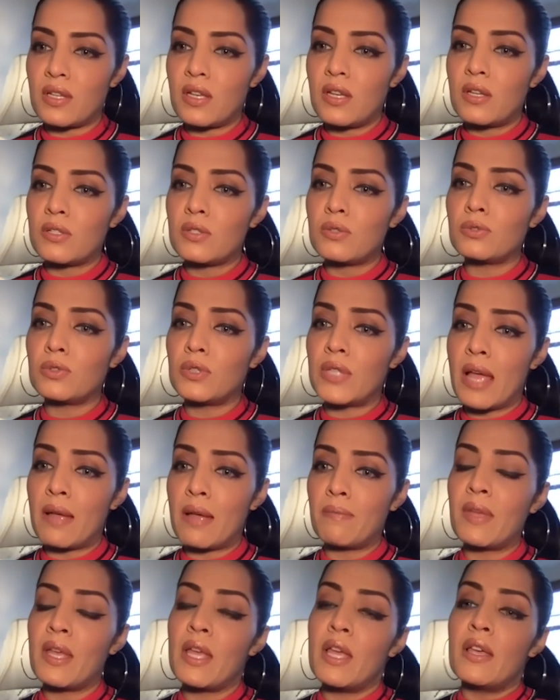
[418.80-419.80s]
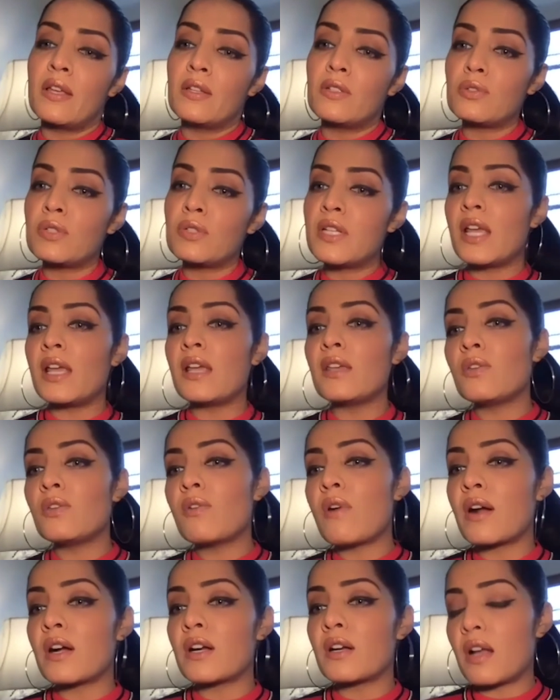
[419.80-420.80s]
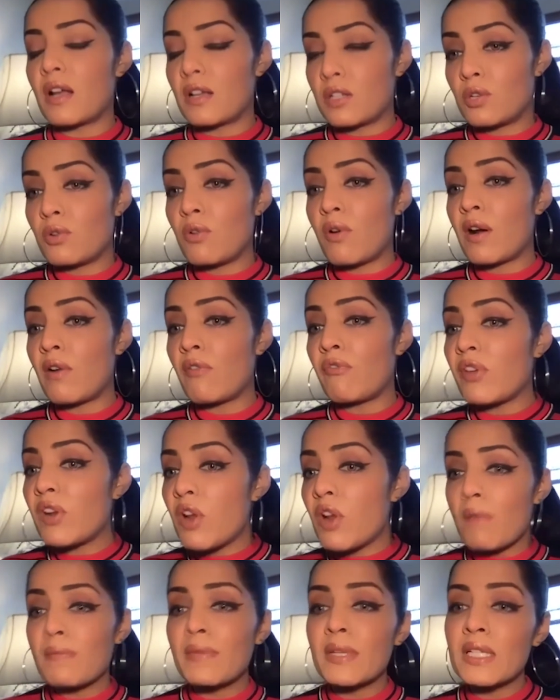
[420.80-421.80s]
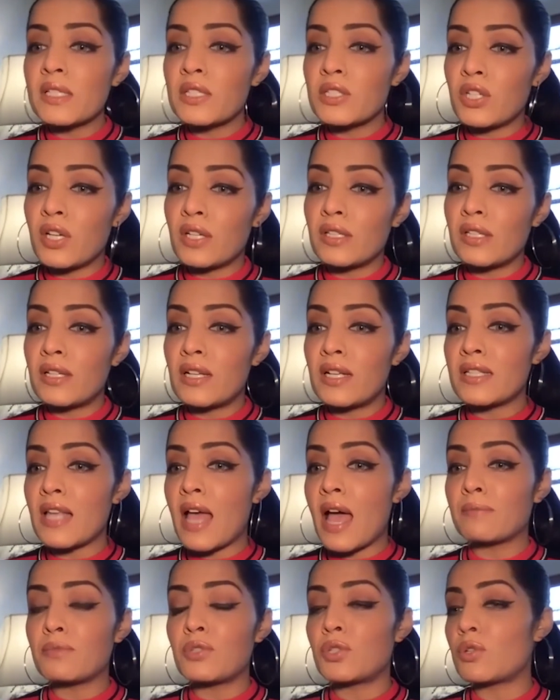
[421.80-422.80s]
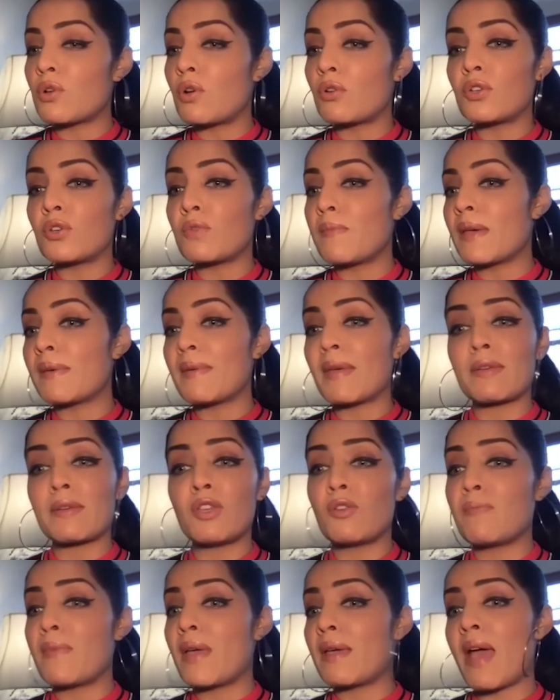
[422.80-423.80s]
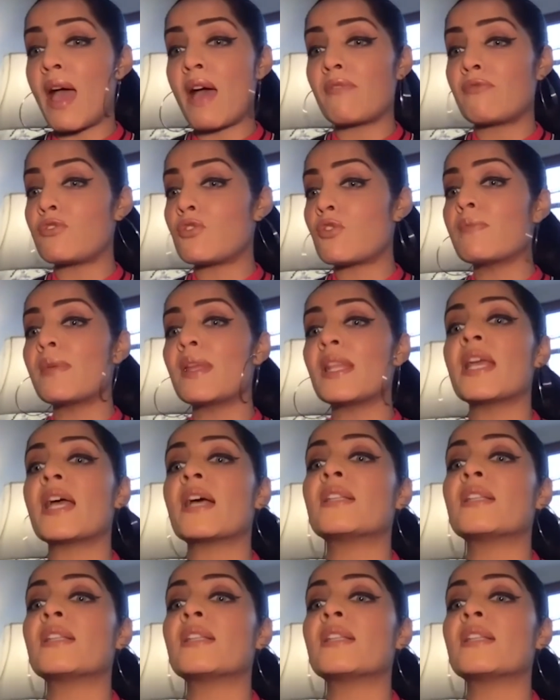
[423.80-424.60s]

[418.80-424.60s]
to them today you are uh, you are a phenomenal journalist i'm sure you may you may have so many other